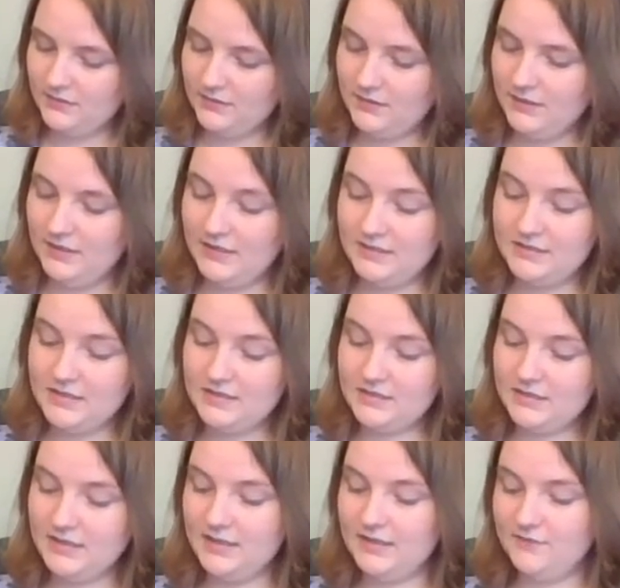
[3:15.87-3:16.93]
And it does
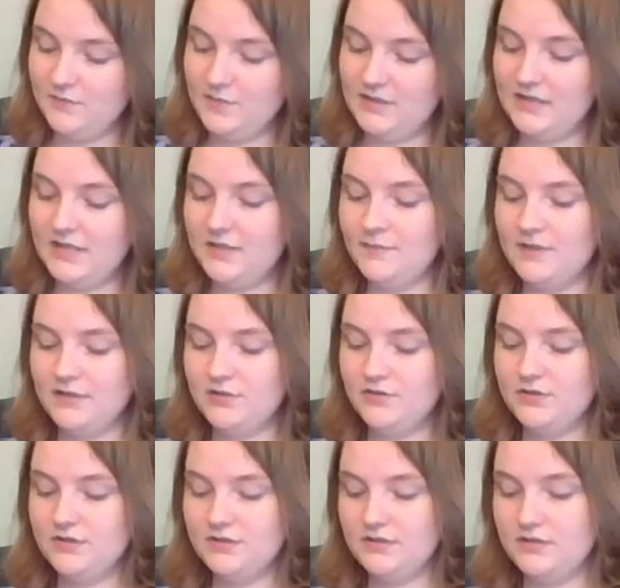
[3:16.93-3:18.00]
not have to be a ladybug. You
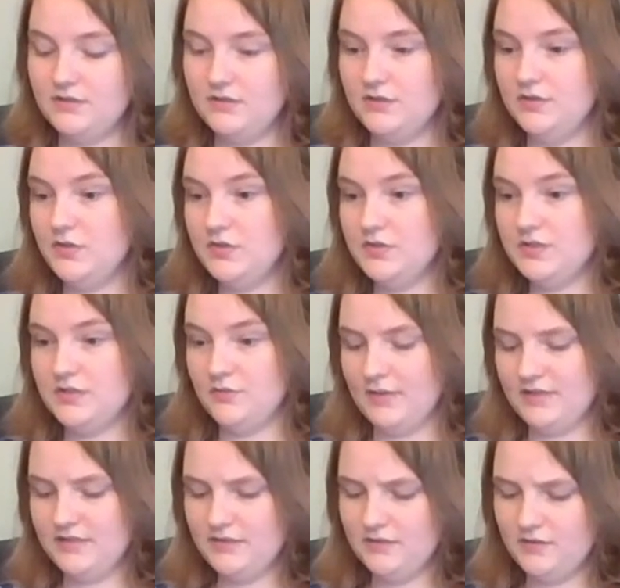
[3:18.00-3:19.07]
can use the
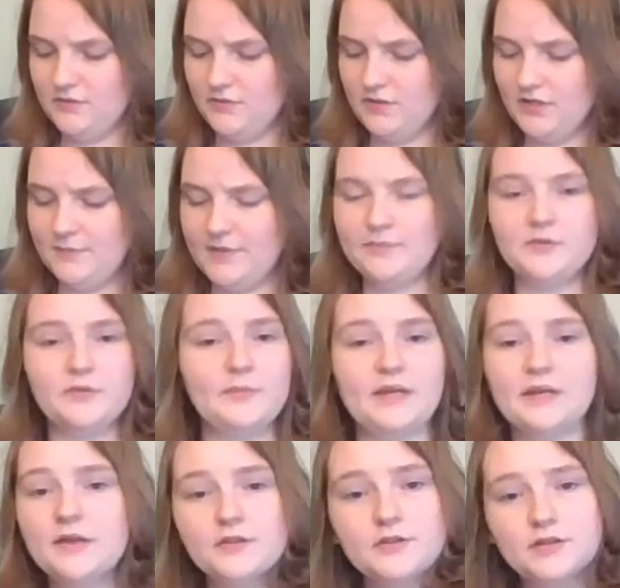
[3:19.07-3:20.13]
rest of the toilet paper to
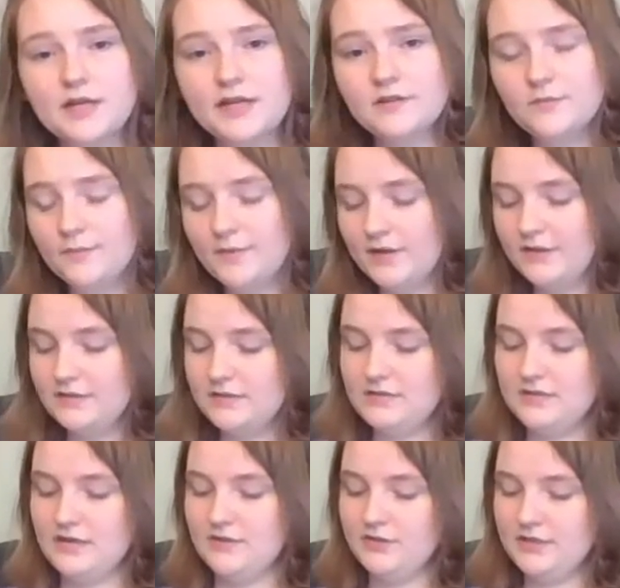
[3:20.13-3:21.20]
make other kind of bugs,
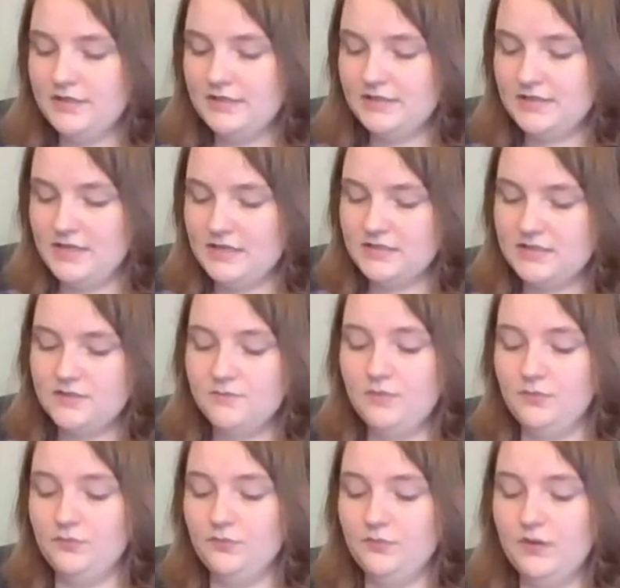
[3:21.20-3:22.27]
other insects. It'd
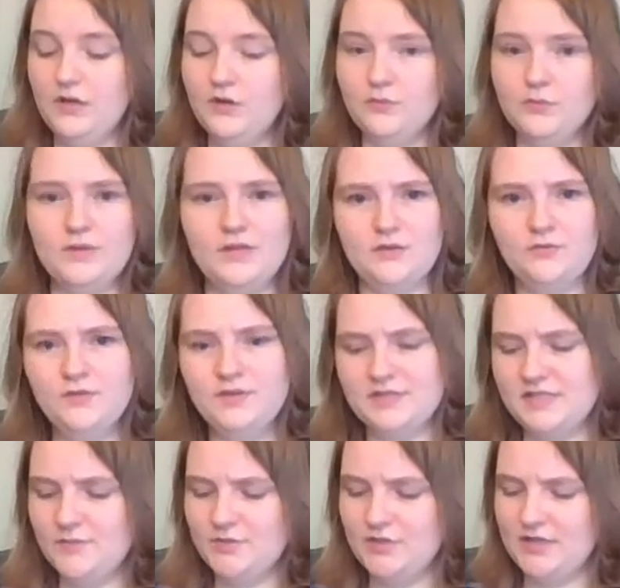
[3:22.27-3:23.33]
be really cool to
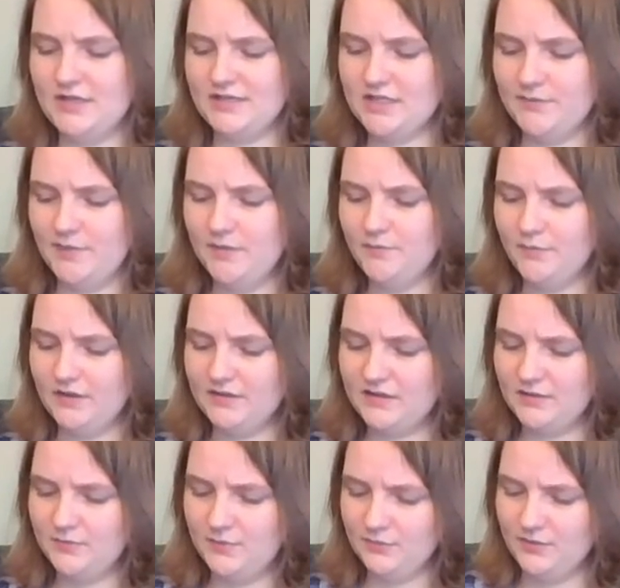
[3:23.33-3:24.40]
see what you guys come up with.
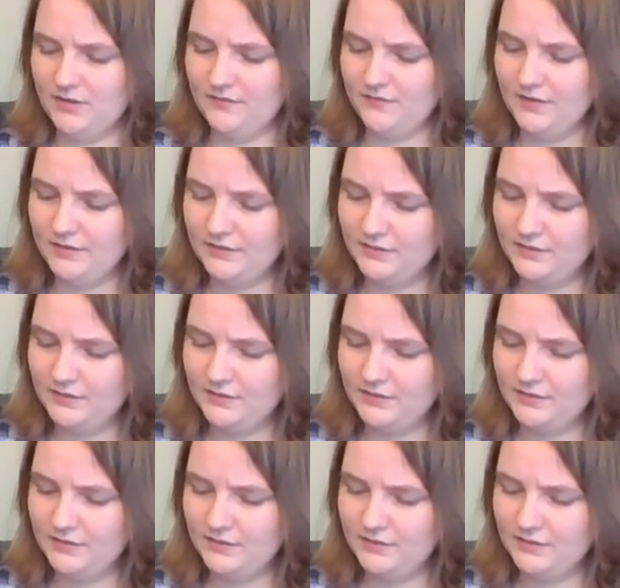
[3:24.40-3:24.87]
That'd be really fun.